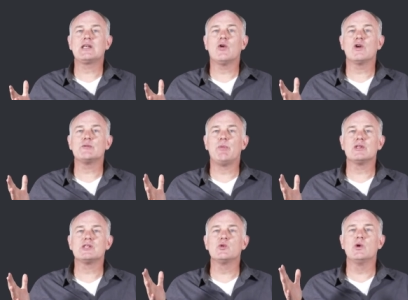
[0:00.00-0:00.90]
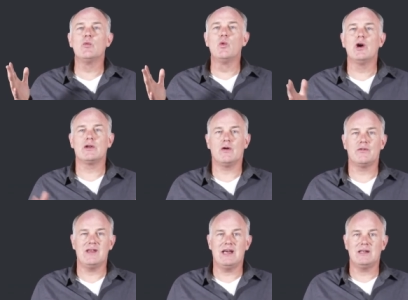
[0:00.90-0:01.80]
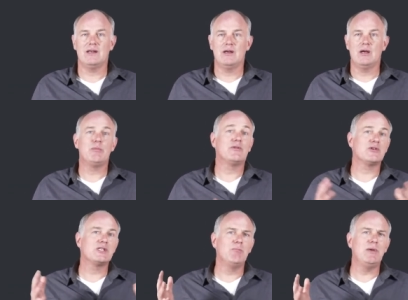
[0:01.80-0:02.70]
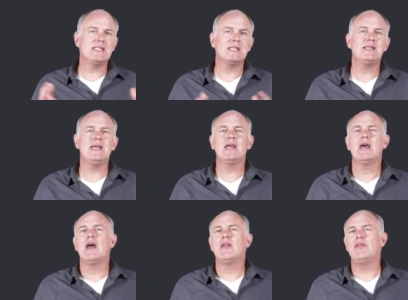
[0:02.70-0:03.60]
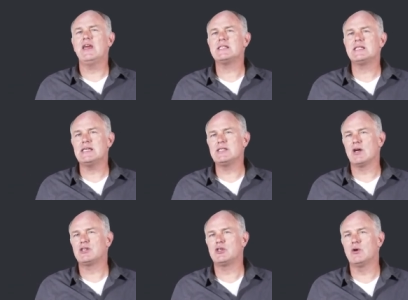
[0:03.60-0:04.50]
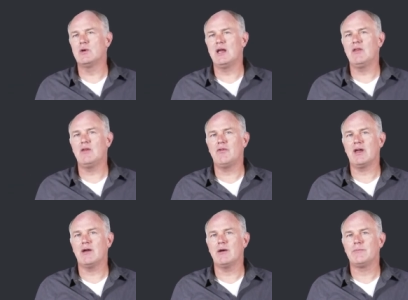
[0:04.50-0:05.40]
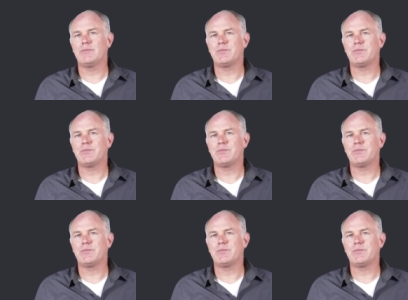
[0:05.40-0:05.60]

it corresponds to a word offset, but for simplicity, this is not shown in this figure.